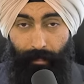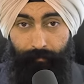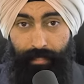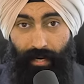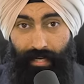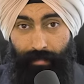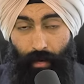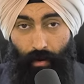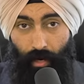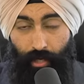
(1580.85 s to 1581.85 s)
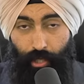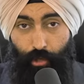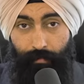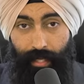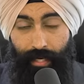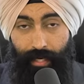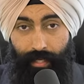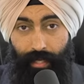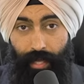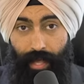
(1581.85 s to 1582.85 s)
I'm talking about
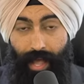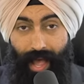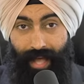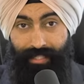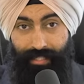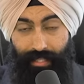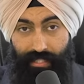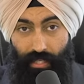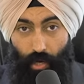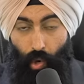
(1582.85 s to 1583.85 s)
accumulating assets,